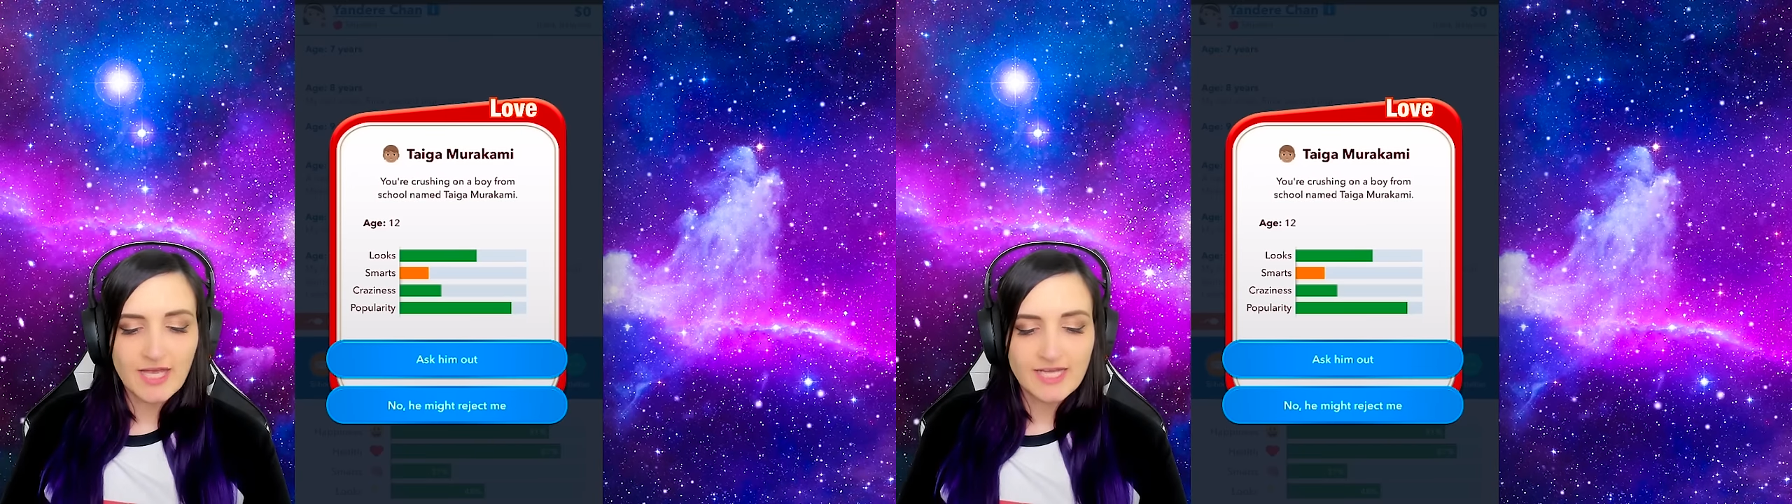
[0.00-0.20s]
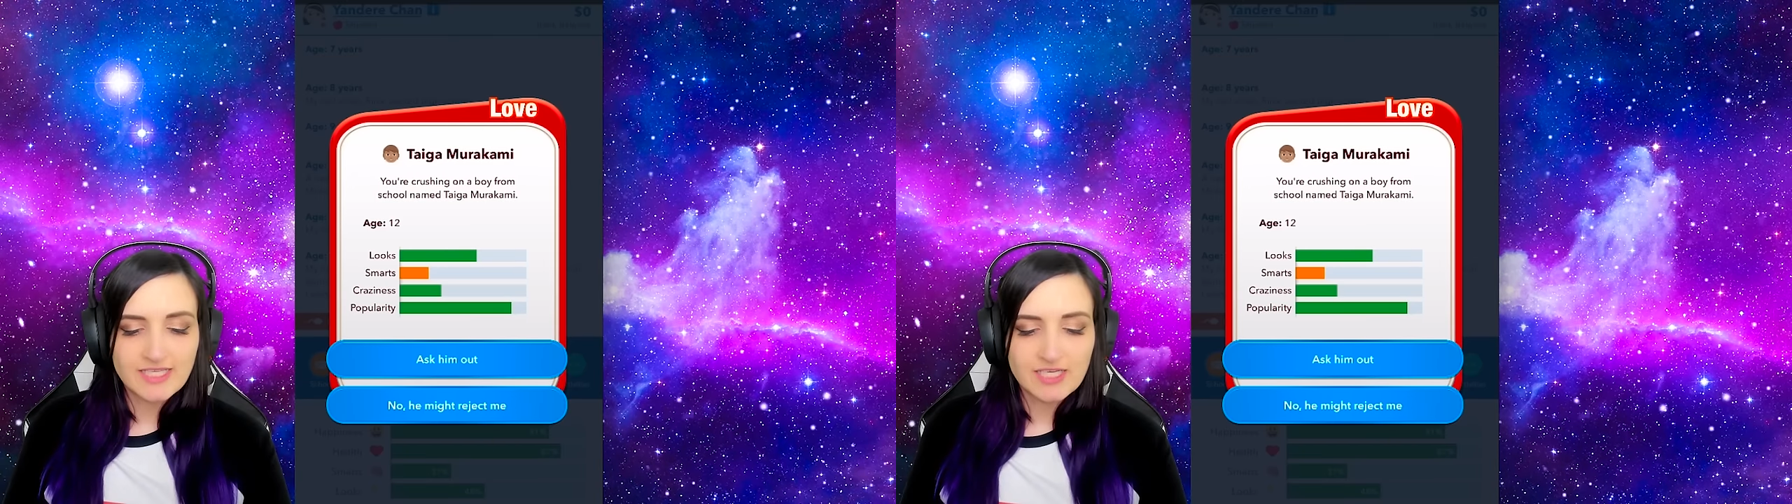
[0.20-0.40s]

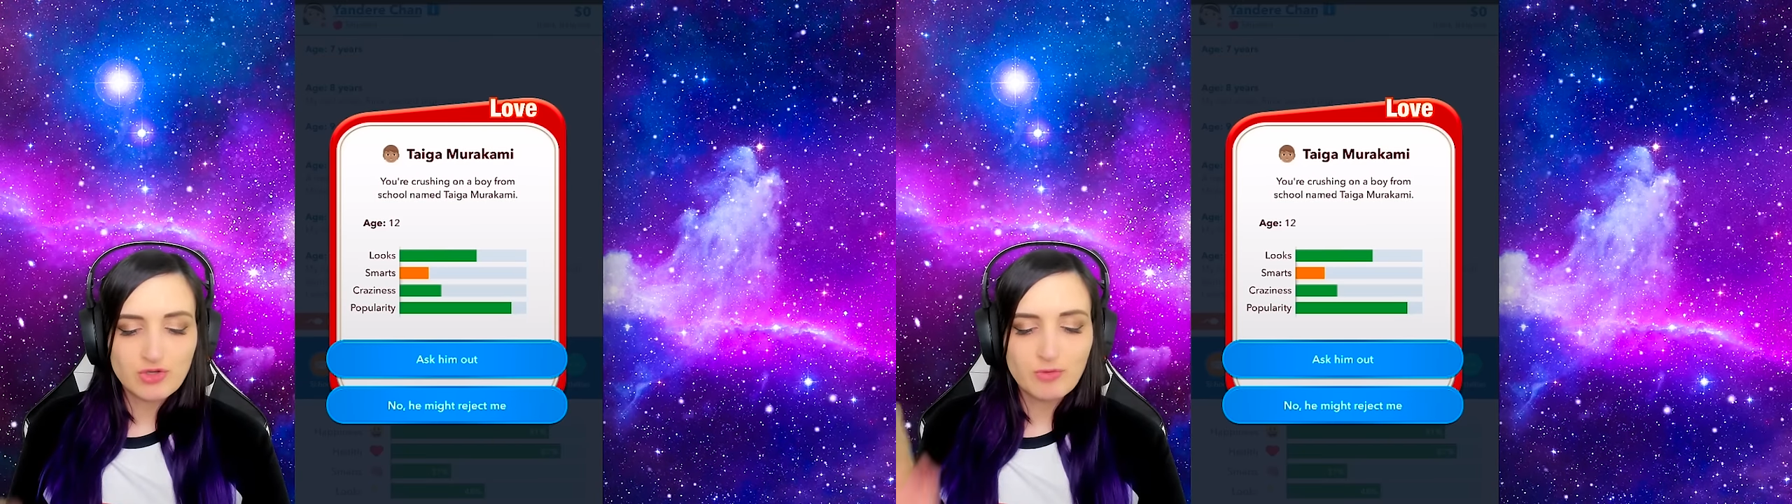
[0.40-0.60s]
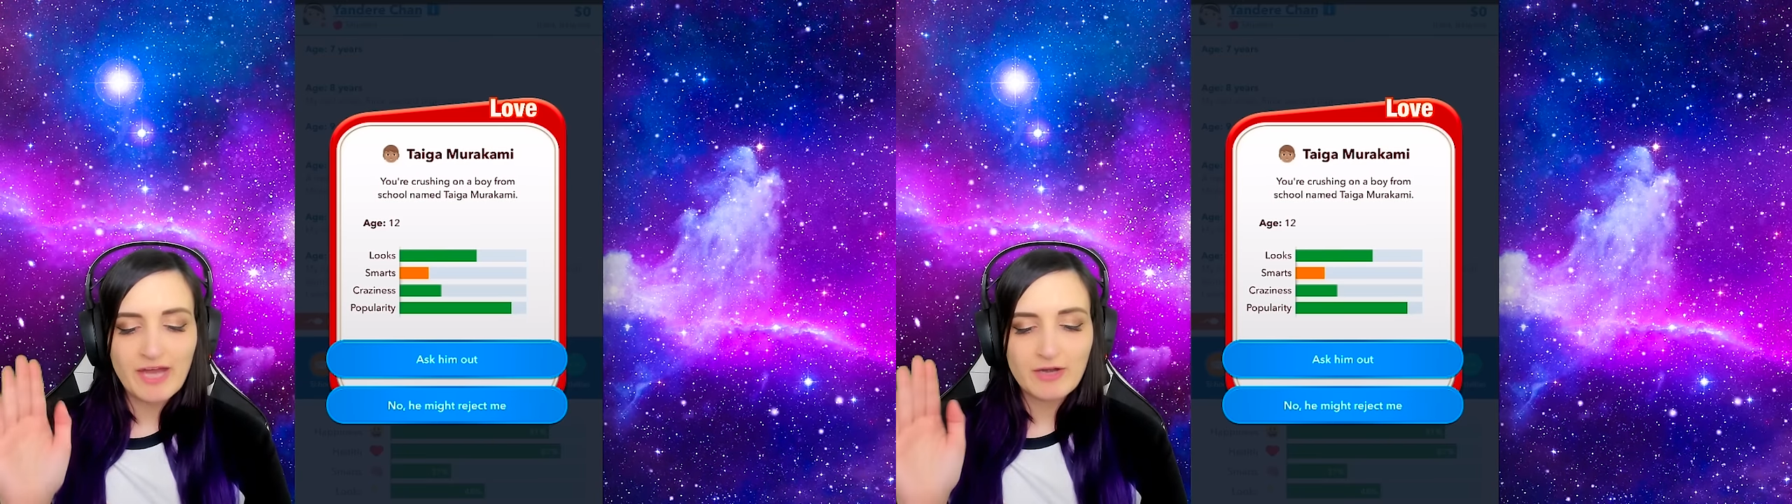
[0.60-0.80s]
Yeah, it says
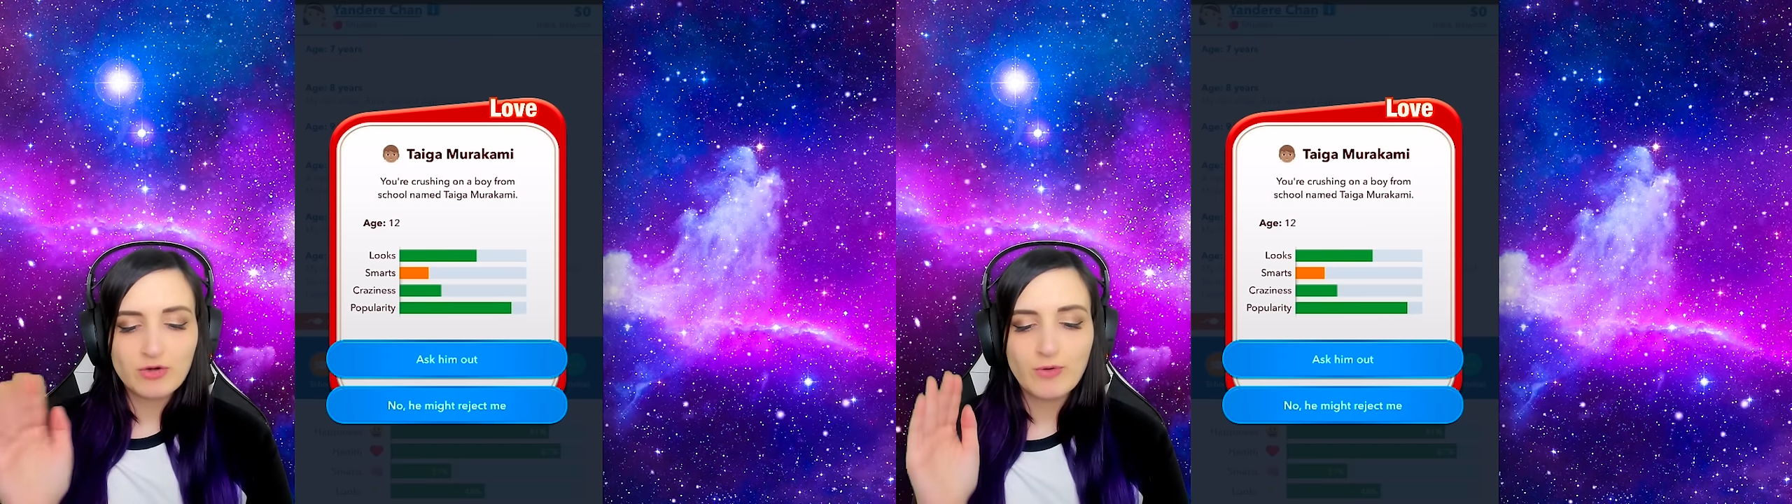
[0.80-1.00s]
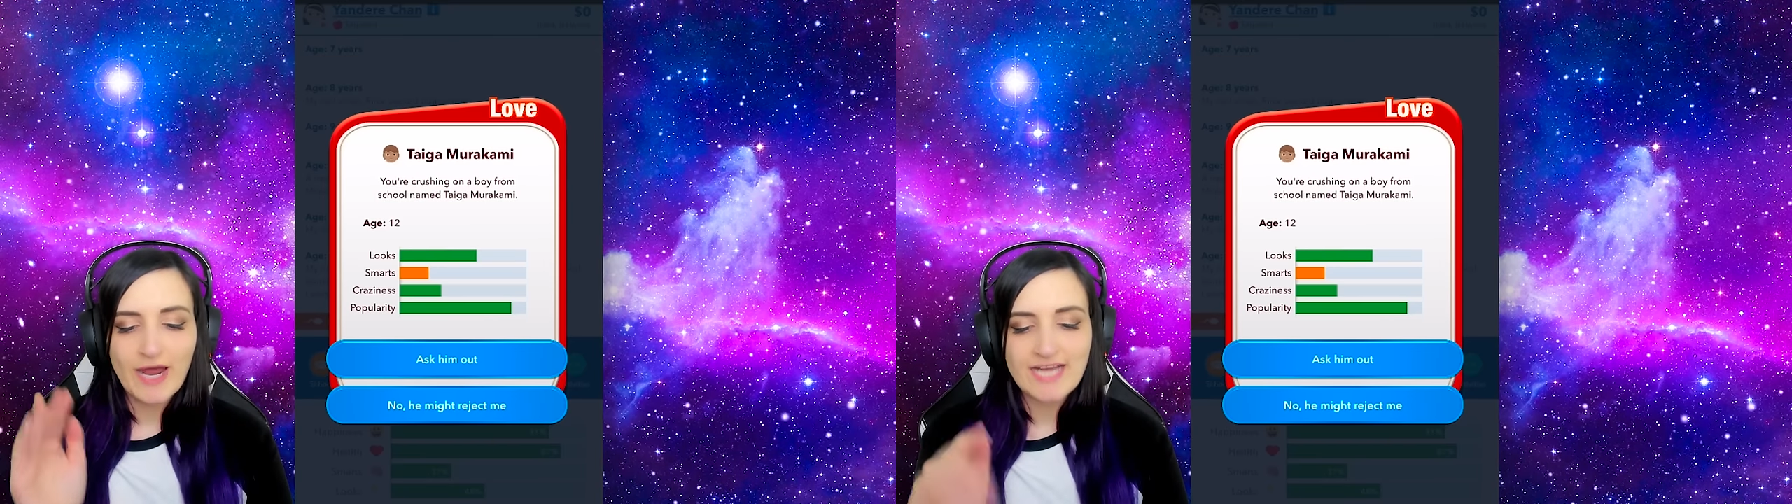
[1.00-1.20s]
no matter
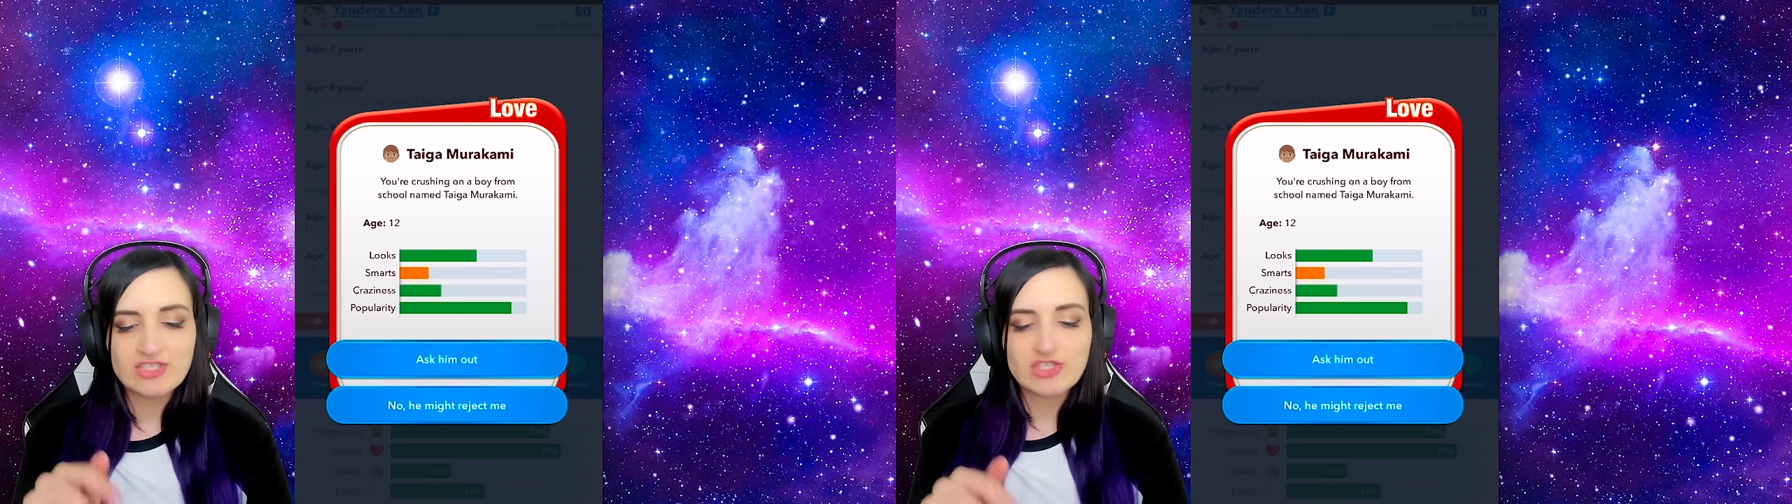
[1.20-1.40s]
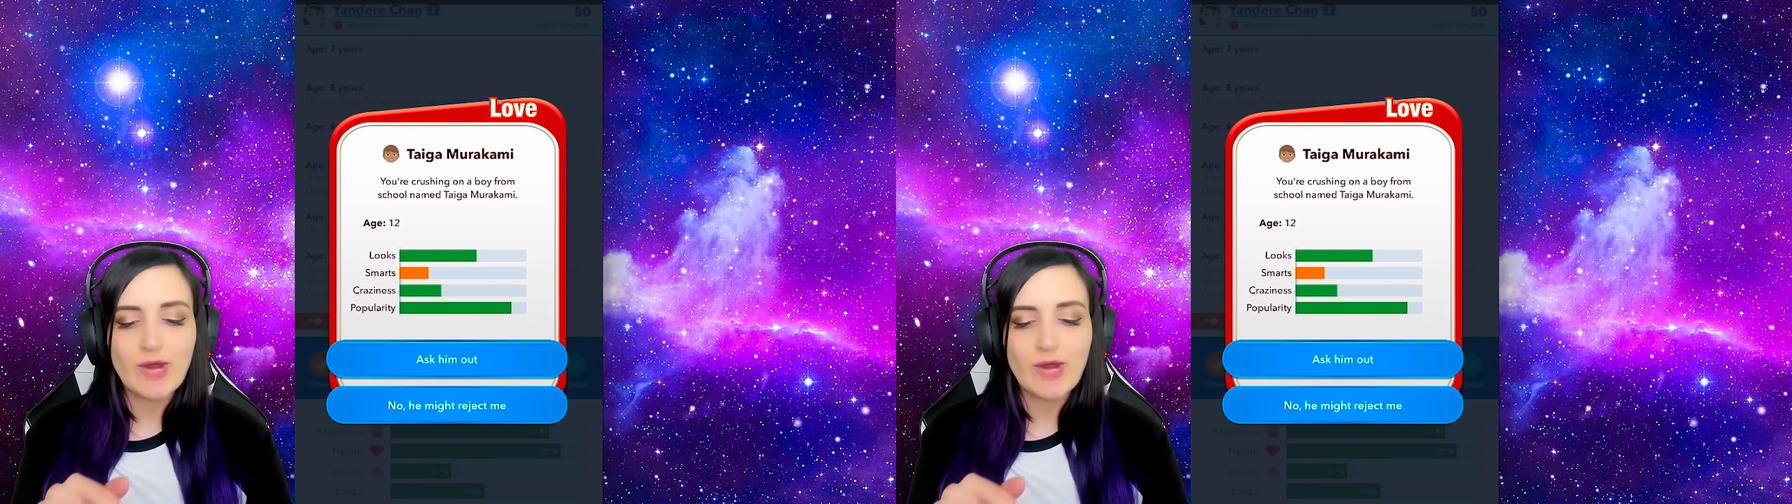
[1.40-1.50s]
who asks